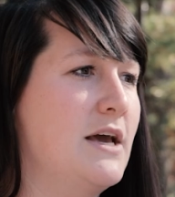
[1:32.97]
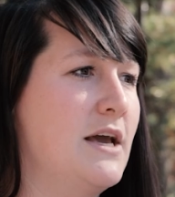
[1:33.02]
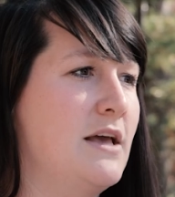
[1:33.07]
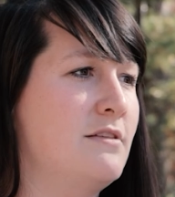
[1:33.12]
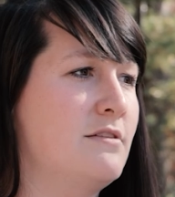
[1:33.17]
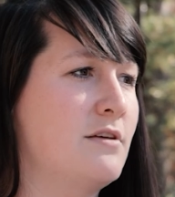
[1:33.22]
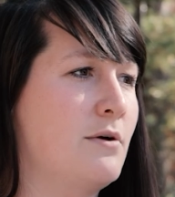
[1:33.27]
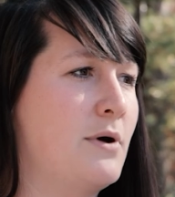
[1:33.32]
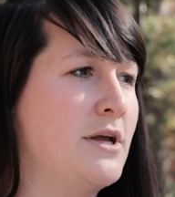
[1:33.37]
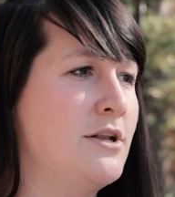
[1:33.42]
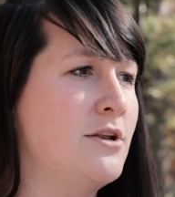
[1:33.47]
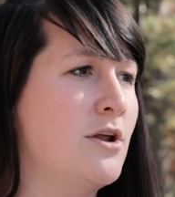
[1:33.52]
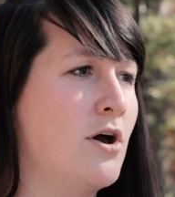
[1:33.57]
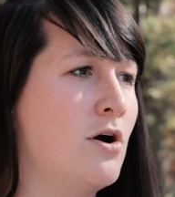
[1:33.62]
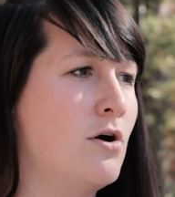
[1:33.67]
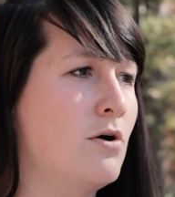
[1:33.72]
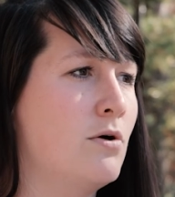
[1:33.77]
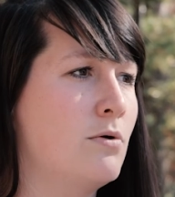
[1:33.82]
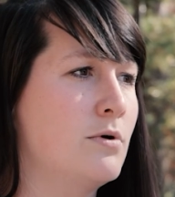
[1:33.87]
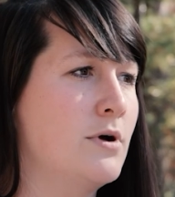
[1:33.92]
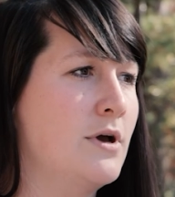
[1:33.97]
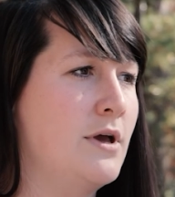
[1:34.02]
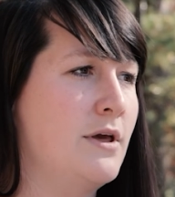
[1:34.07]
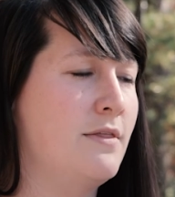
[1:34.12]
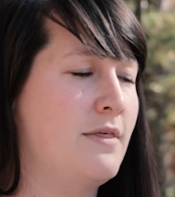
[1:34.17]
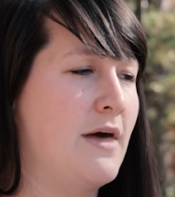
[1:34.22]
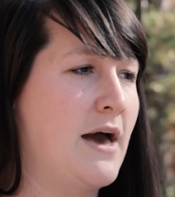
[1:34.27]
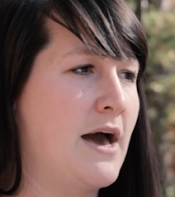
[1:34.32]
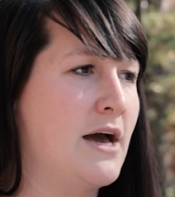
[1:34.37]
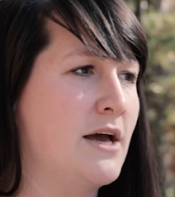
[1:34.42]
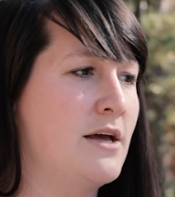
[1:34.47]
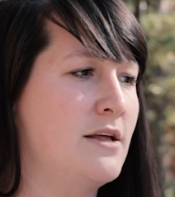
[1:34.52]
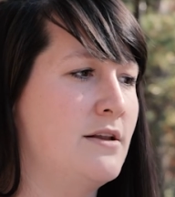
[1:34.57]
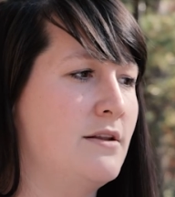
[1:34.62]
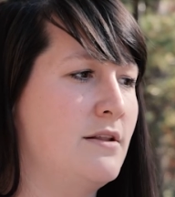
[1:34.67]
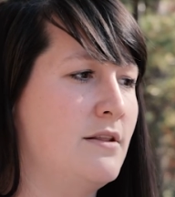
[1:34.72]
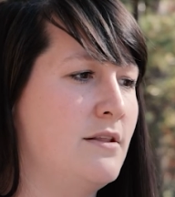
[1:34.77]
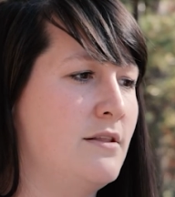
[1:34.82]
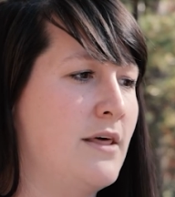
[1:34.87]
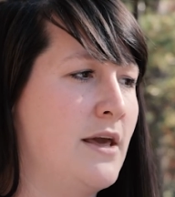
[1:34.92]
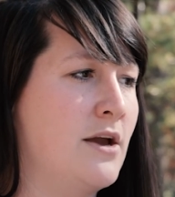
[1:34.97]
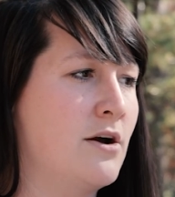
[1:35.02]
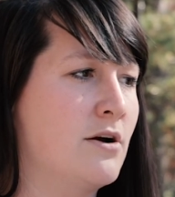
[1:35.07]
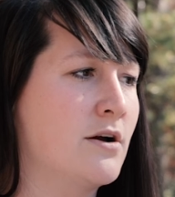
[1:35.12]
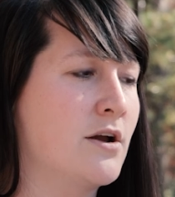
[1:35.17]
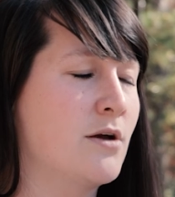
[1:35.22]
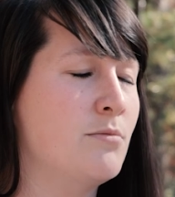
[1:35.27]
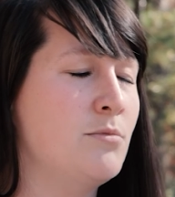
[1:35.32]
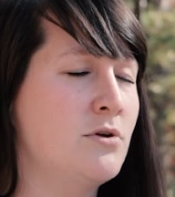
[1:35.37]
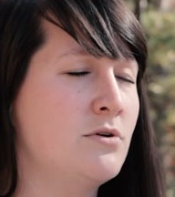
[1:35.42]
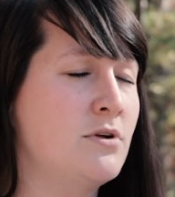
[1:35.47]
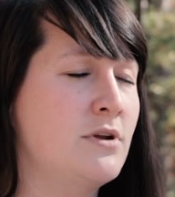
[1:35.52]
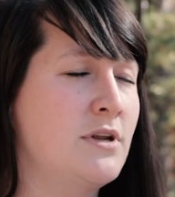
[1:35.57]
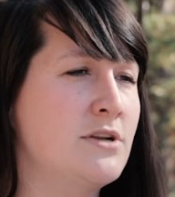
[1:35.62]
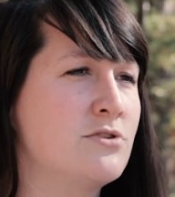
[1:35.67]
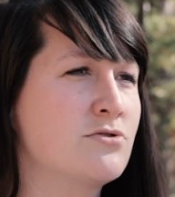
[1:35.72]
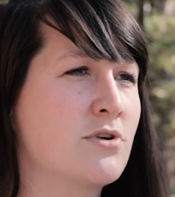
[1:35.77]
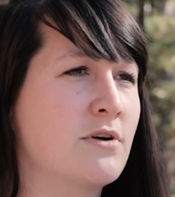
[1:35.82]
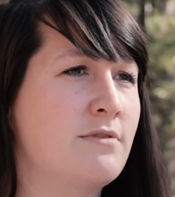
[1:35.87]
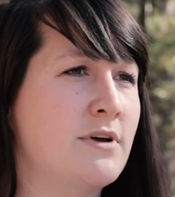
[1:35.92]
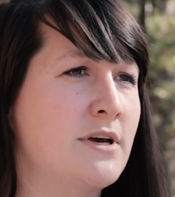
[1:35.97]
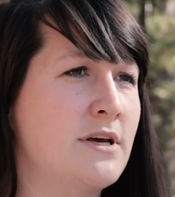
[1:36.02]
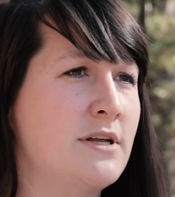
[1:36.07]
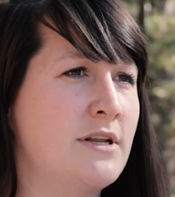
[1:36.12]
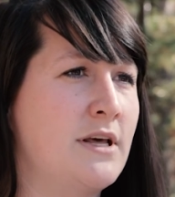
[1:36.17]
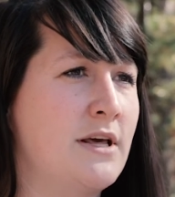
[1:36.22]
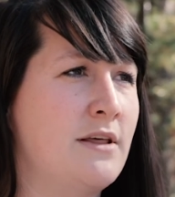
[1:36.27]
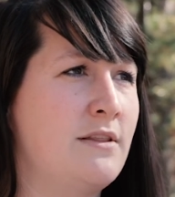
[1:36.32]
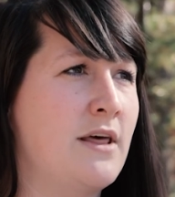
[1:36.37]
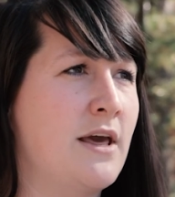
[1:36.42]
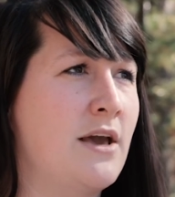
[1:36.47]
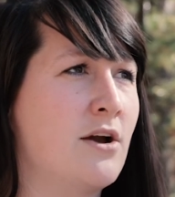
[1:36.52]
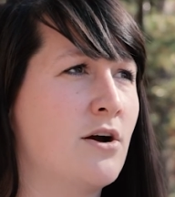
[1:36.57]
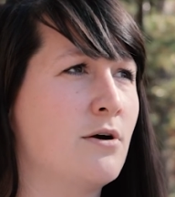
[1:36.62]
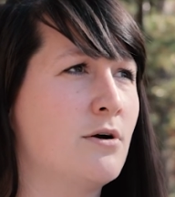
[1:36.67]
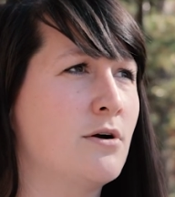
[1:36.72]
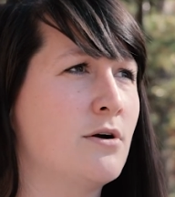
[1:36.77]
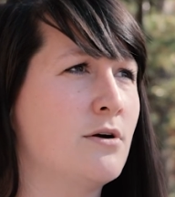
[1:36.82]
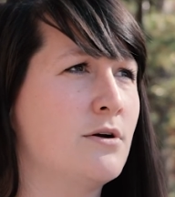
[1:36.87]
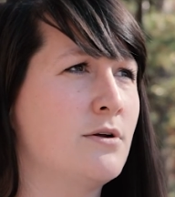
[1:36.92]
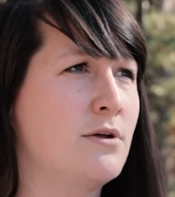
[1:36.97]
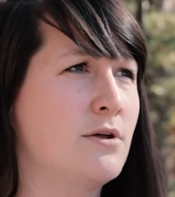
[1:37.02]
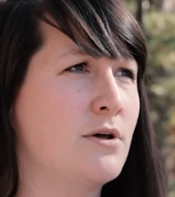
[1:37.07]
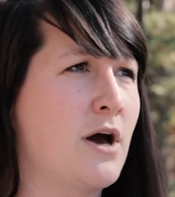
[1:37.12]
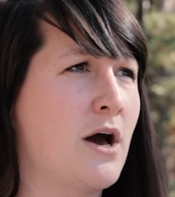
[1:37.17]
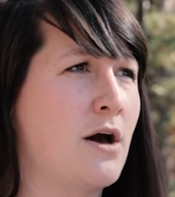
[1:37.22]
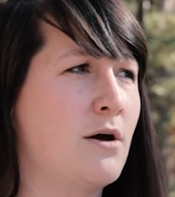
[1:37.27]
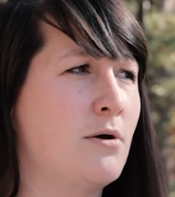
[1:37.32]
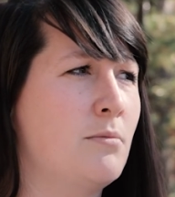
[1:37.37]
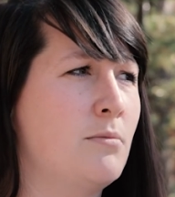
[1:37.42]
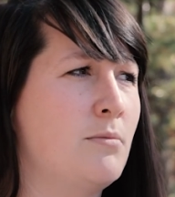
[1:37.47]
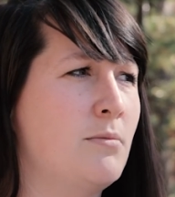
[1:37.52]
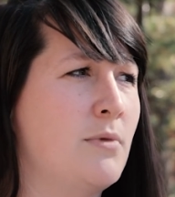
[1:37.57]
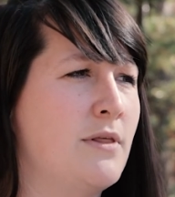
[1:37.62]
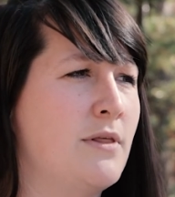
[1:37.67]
And so I know that they are community driven and they, are, um,